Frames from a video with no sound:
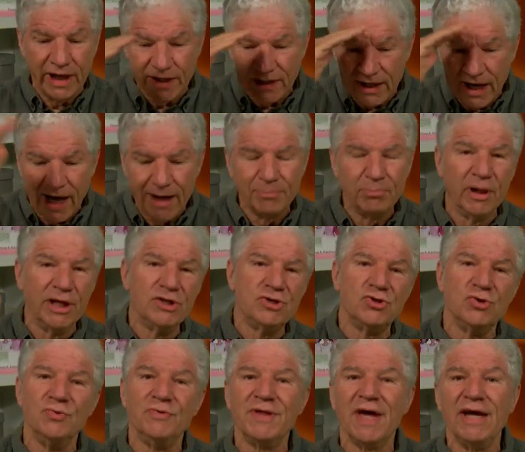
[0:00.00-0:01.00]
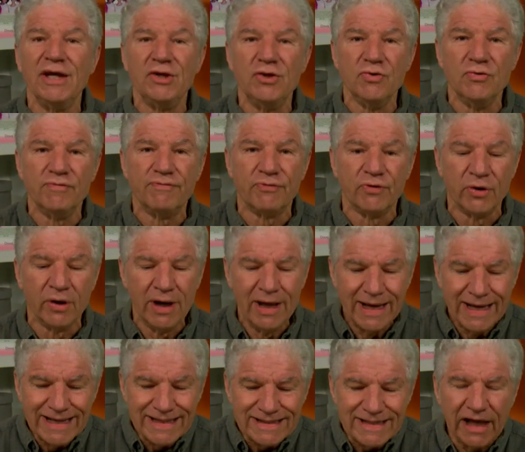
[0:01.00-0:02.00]
God bless you. Thank you for
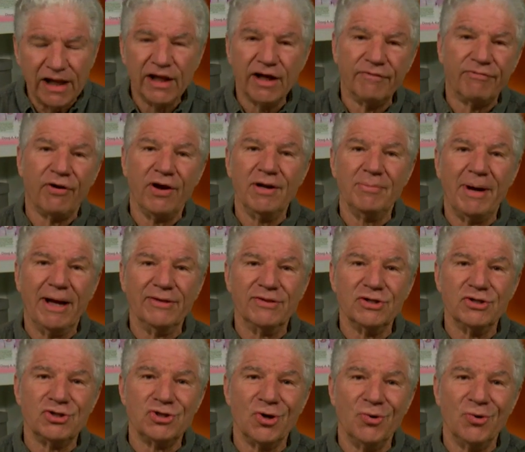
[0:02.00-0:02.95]
telling a friend about this show,